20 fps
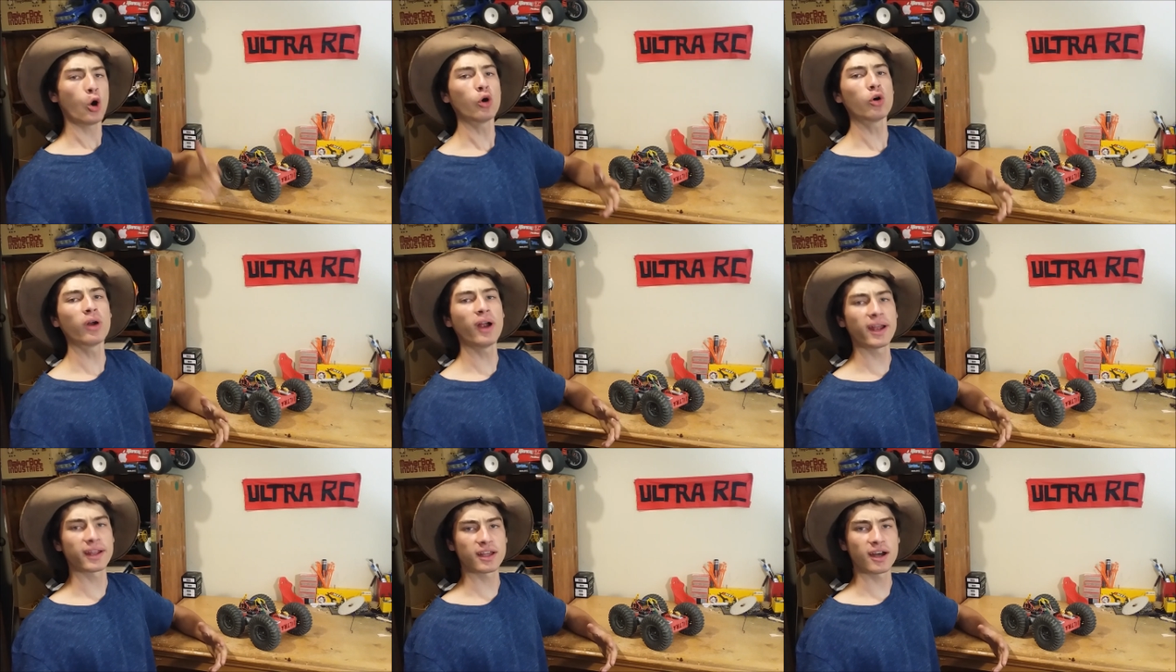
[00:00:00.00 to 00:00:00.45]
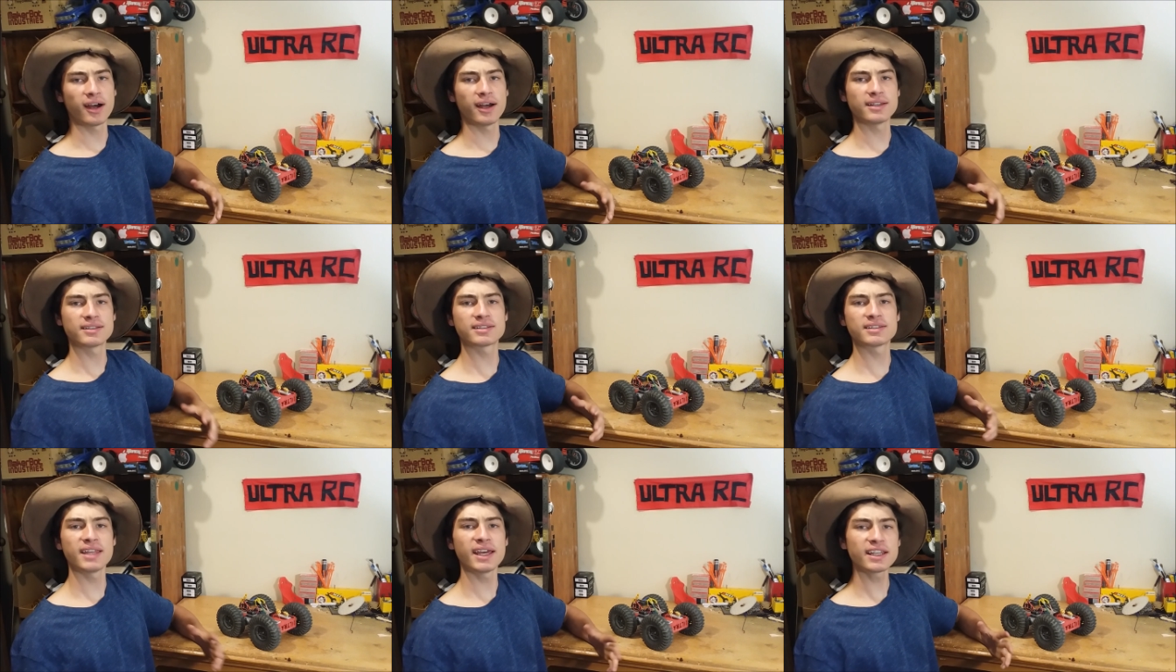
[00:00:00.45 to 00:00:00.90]
Alright
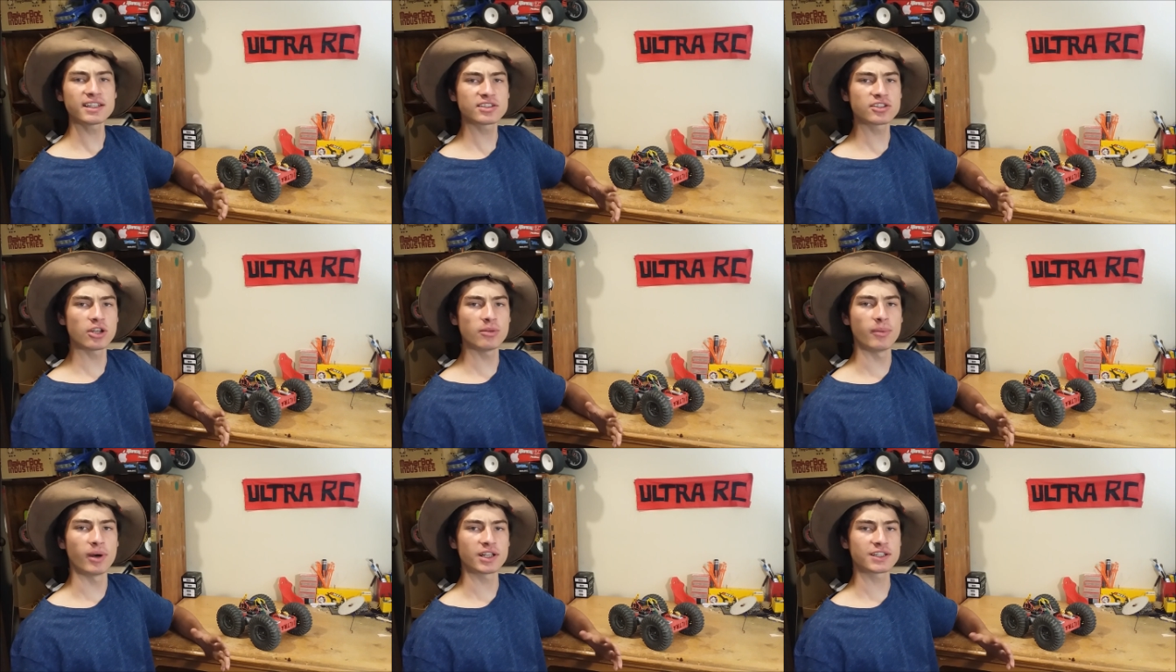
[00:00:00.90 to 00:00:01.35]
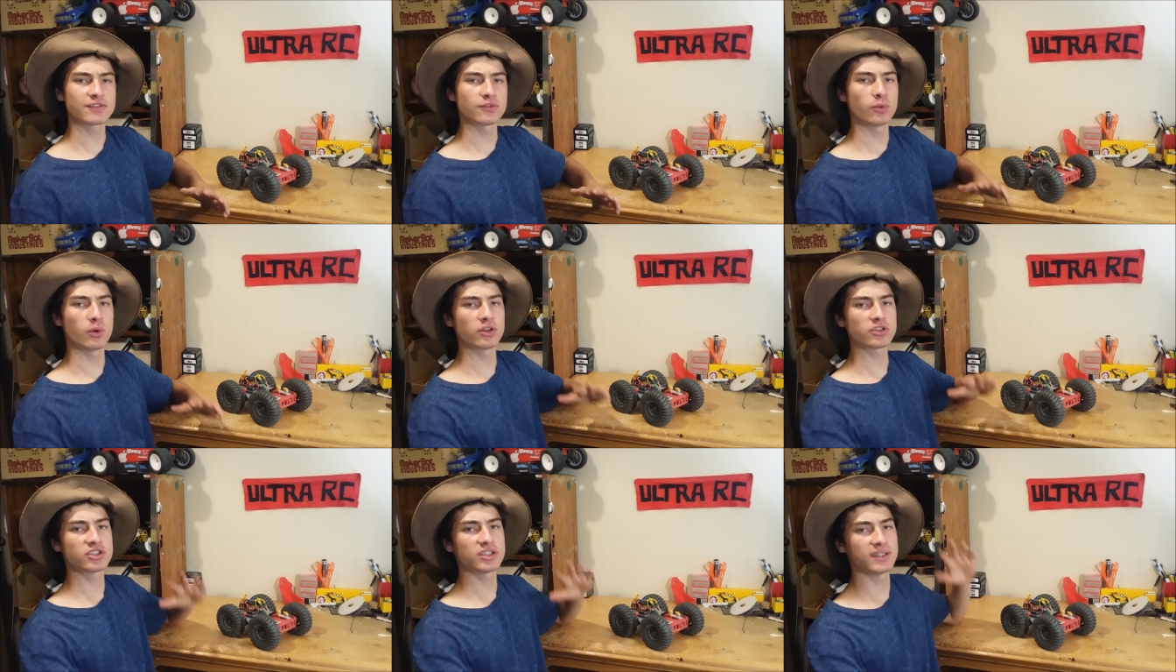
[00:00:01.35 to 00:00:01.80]
guys, thanks so much
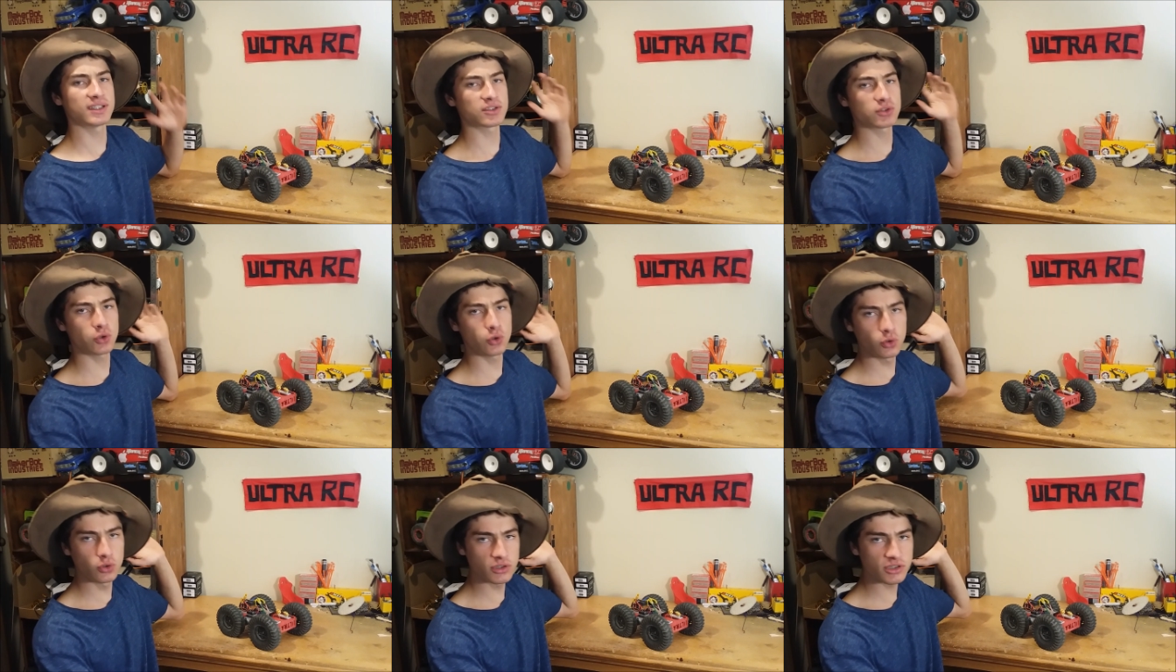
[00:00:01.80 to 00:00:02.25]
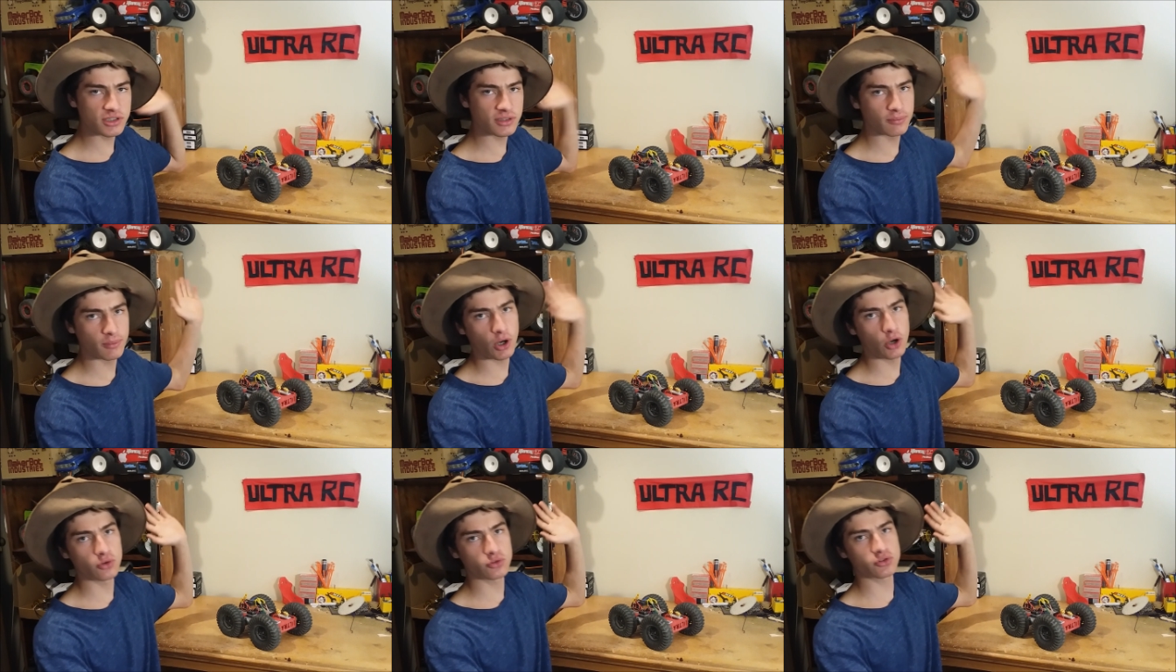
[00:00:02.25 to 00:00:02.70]
for watching this
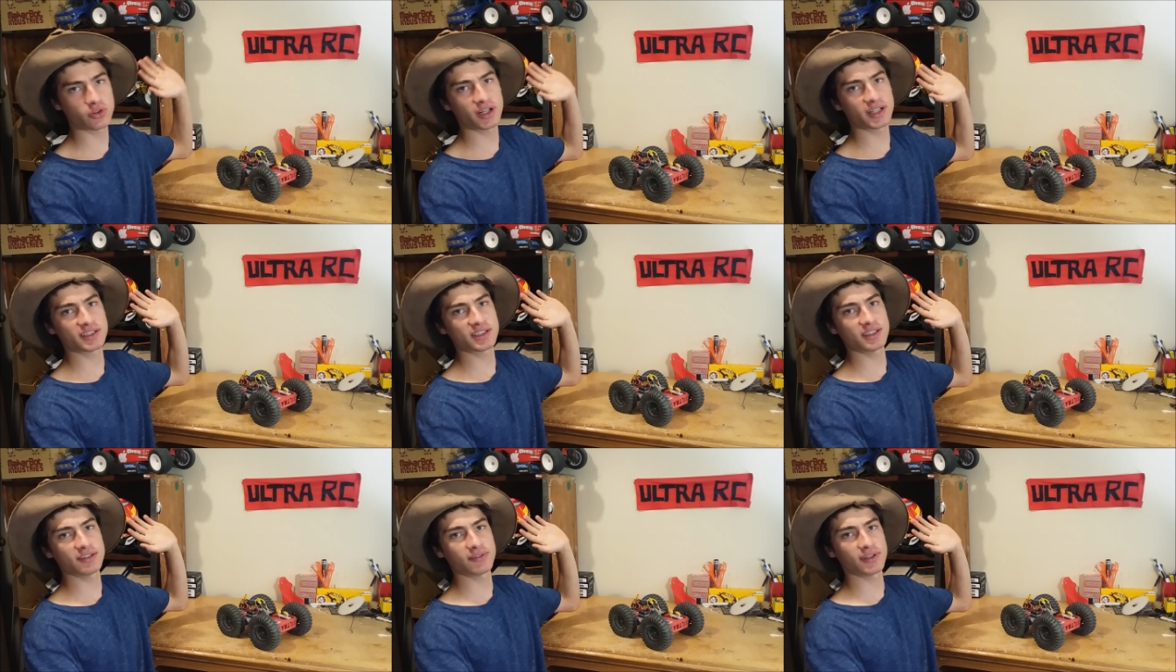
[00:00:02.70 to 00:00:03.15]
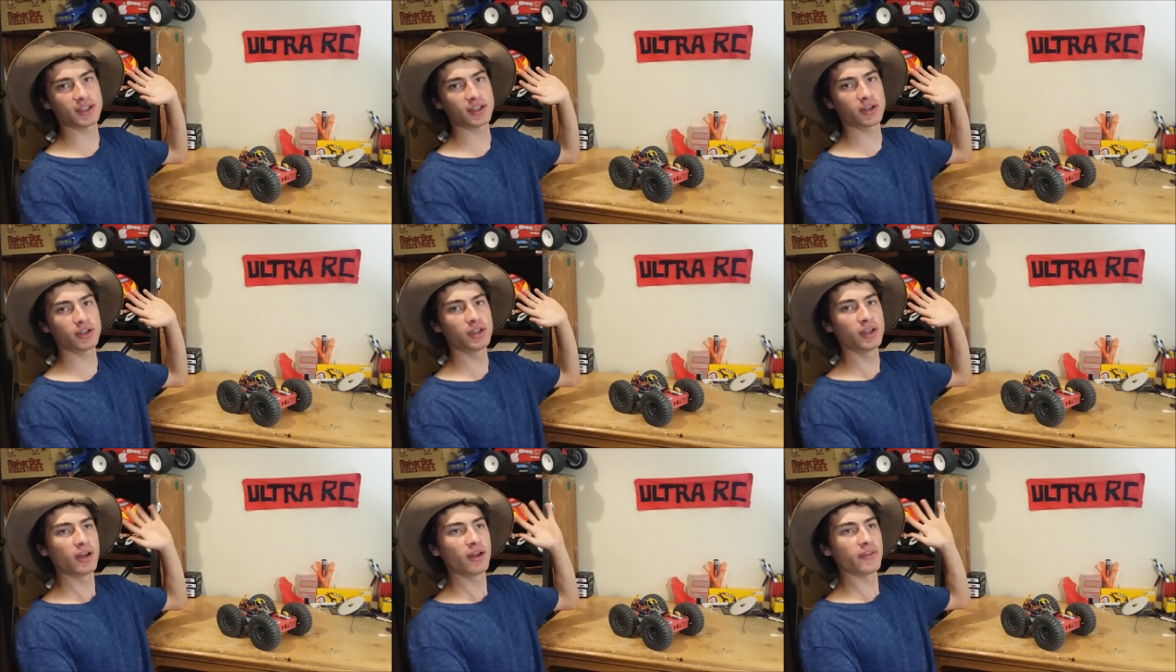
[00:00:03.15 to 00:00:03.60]
awesome Ultra RC
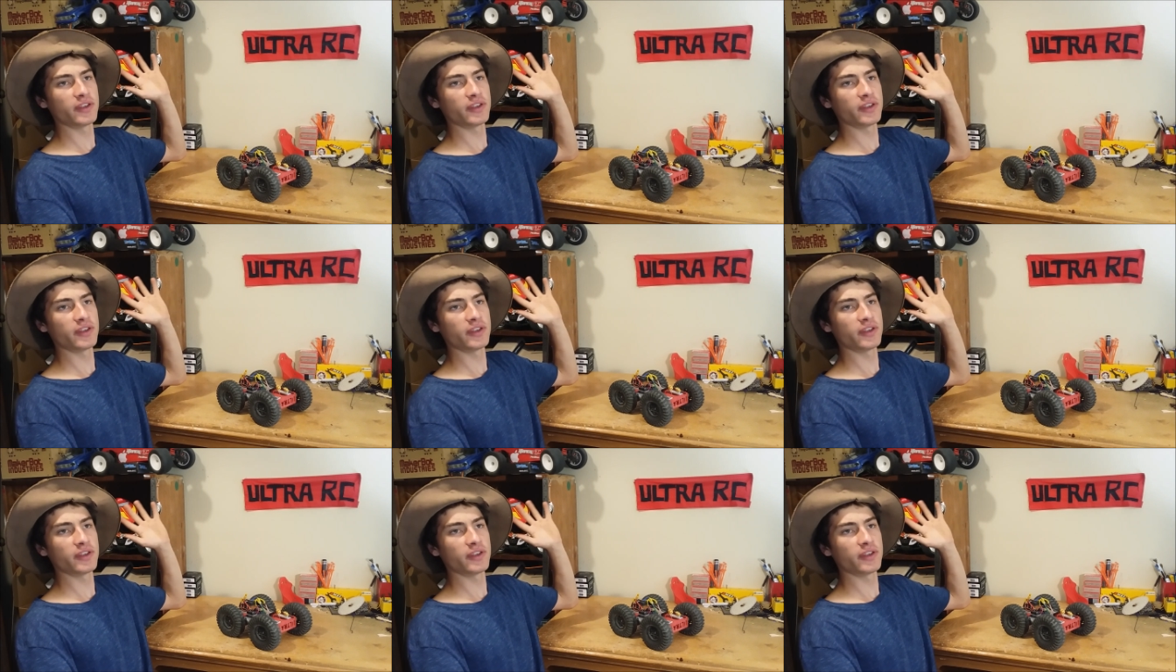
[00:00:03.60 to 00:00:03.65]
video.